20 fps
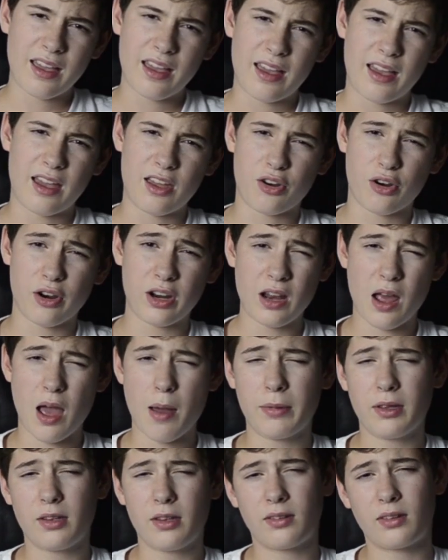And
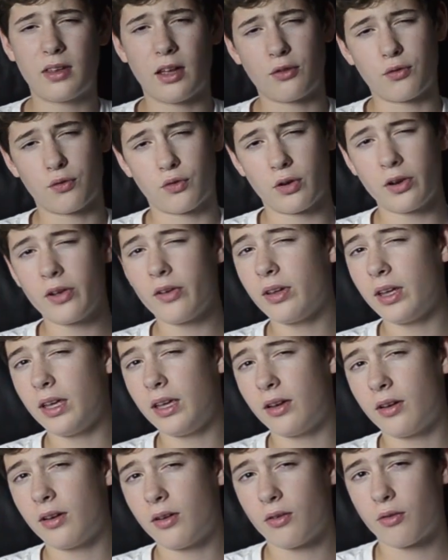ergonomics gets really